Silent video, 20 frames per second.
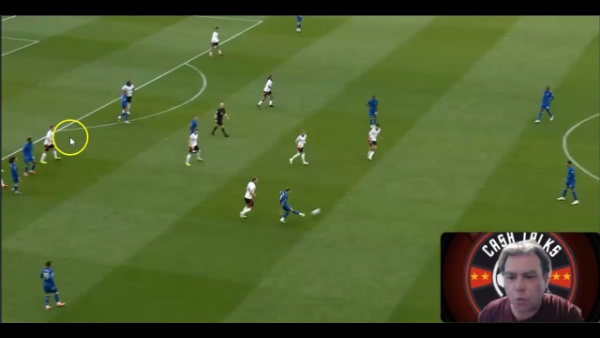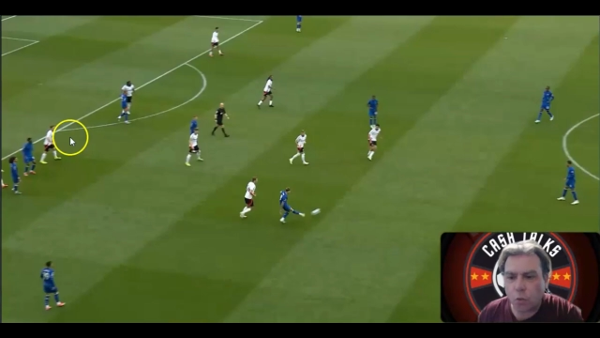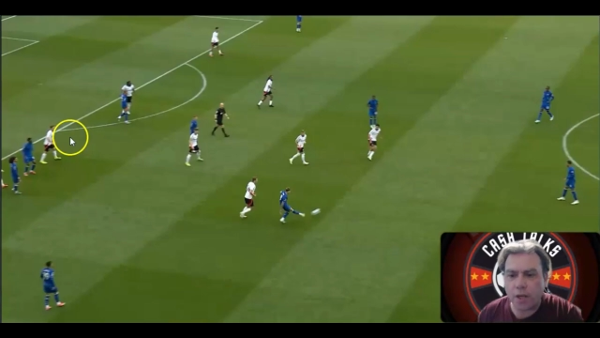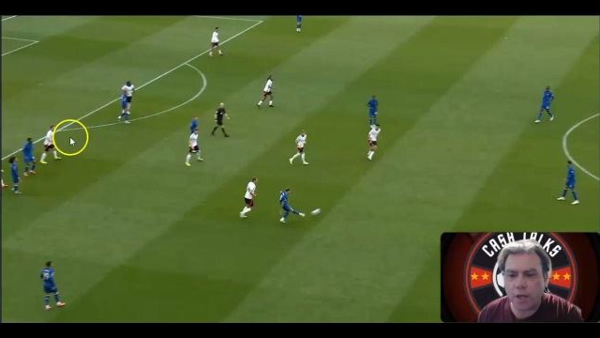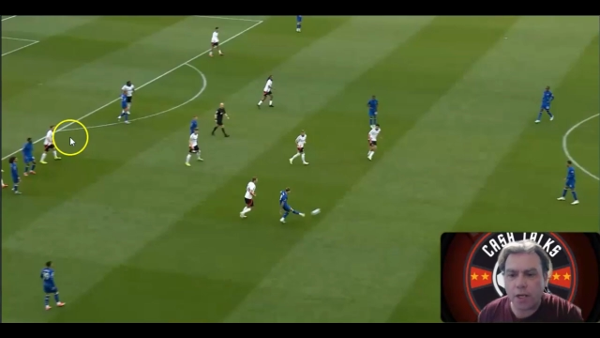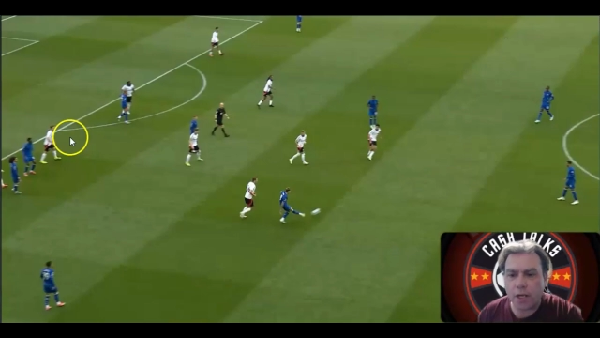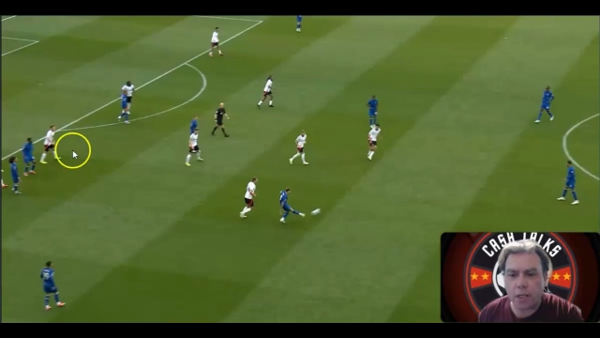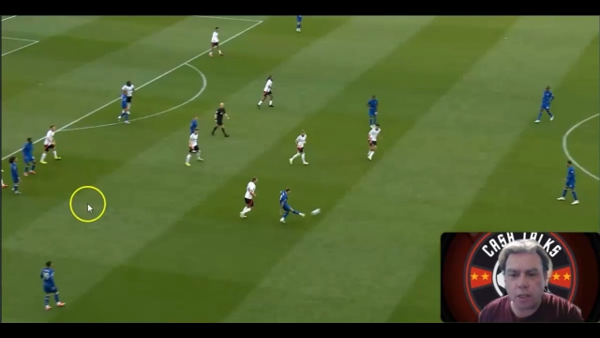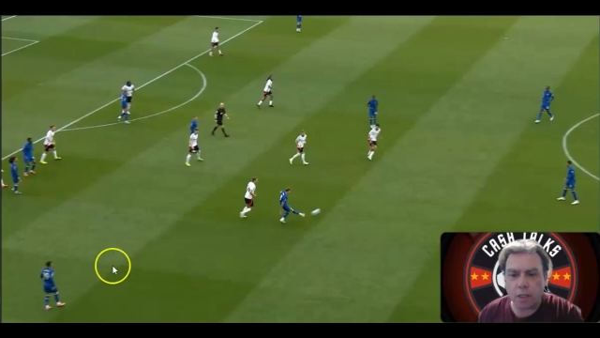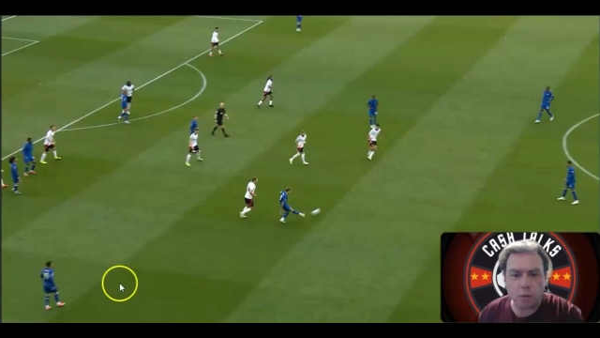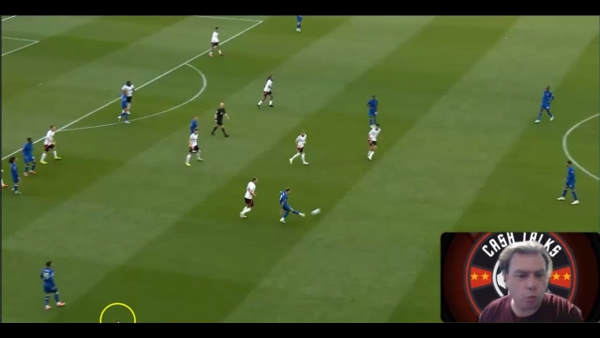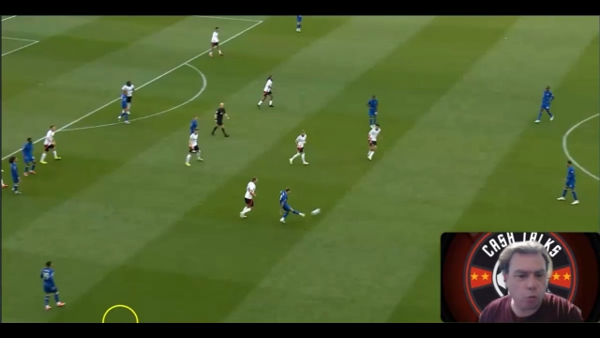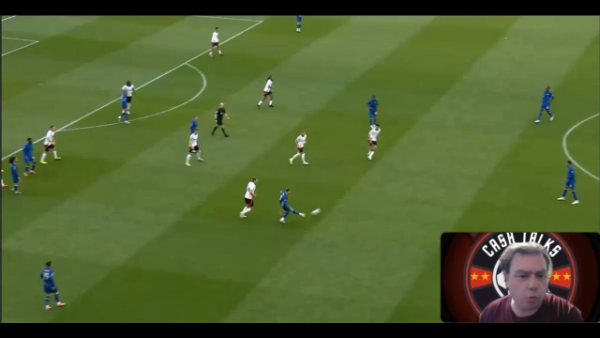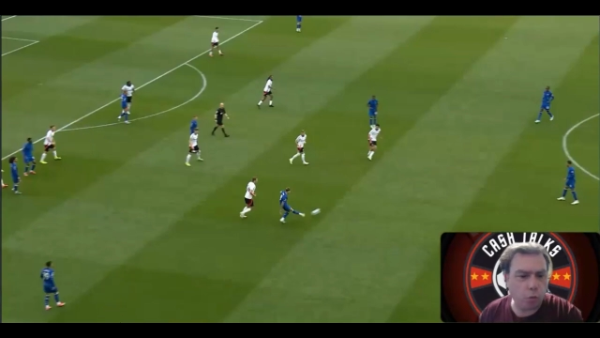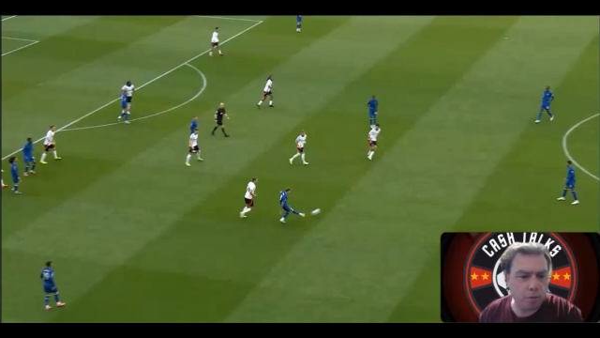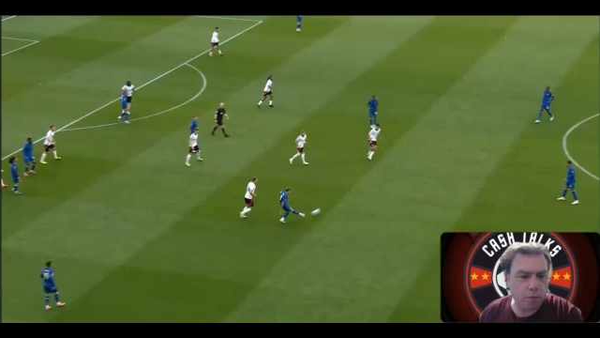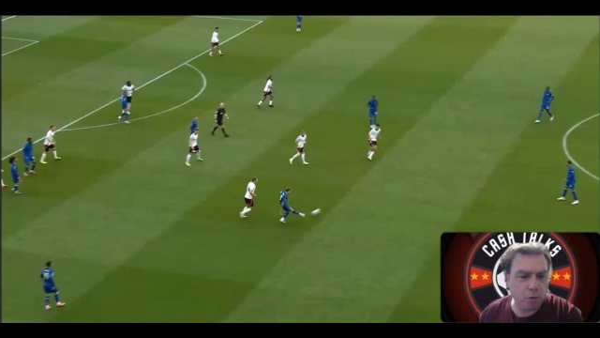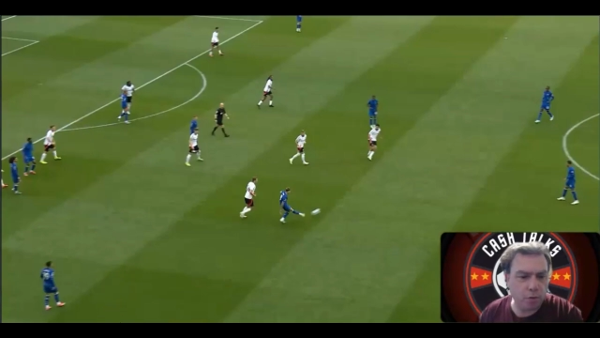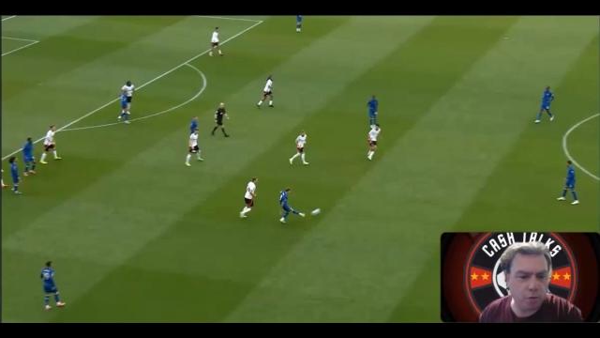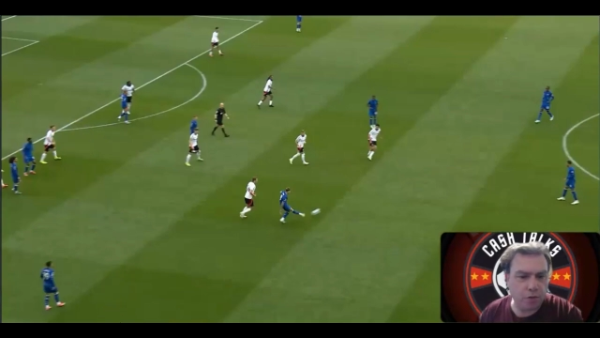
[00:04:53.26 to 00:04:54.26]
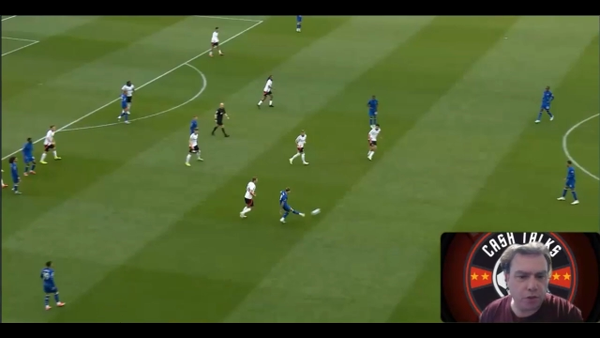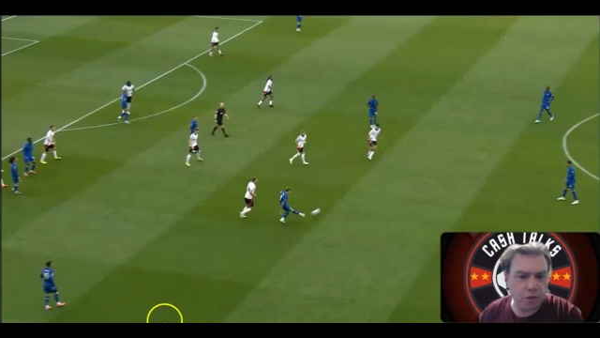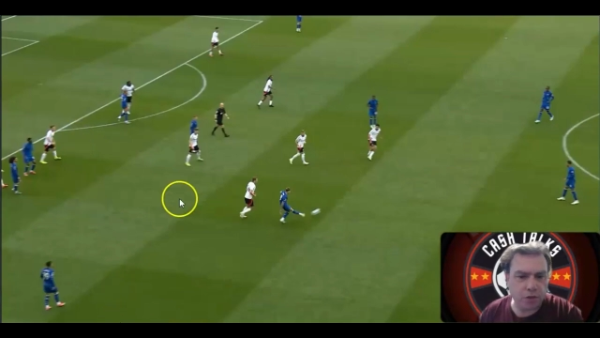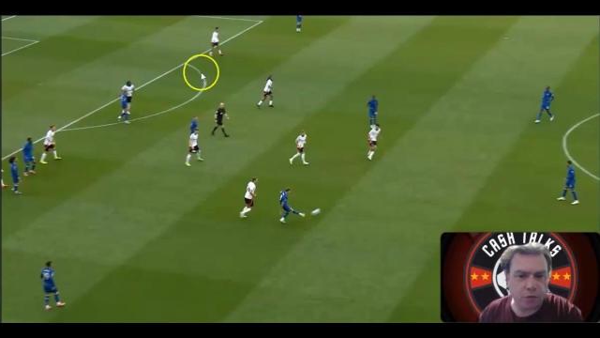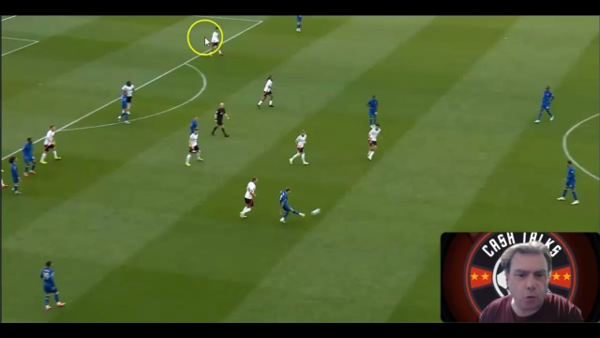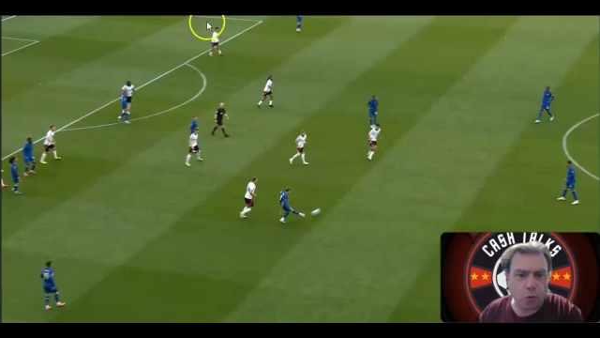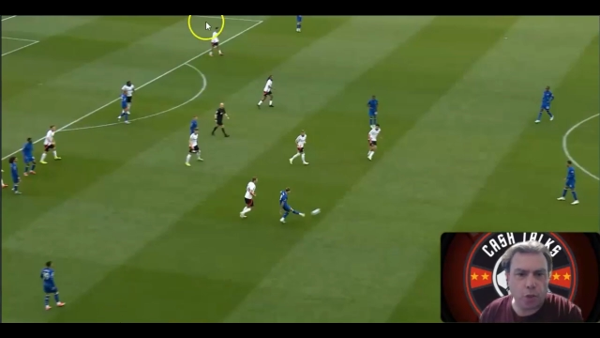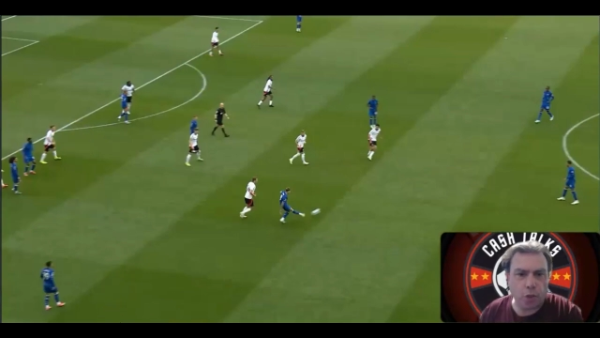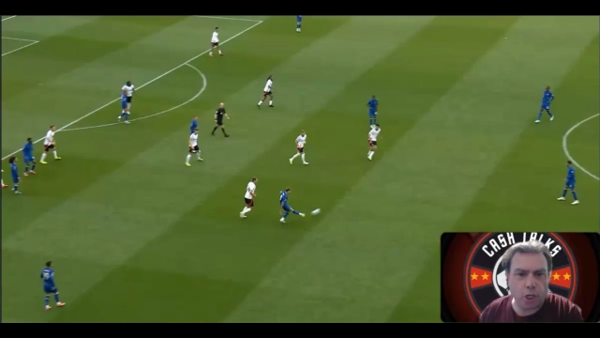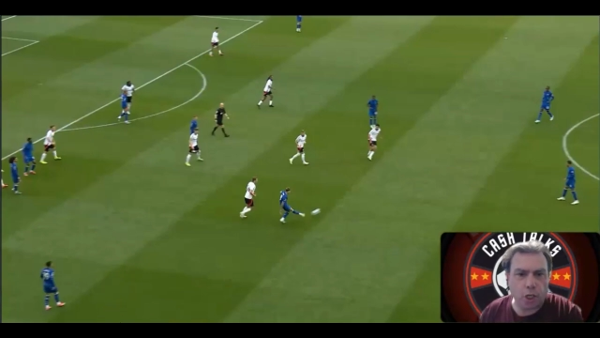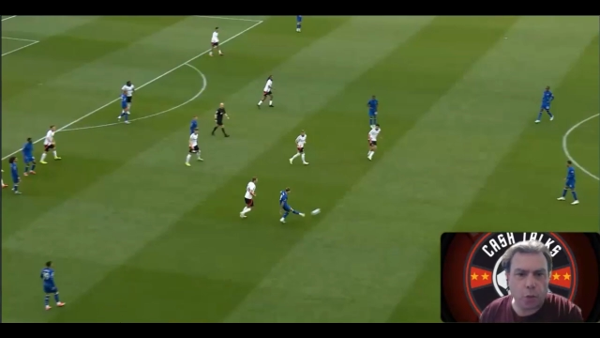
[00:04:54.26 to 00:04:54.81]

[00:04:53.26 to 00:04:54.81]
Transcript: when we move this forward,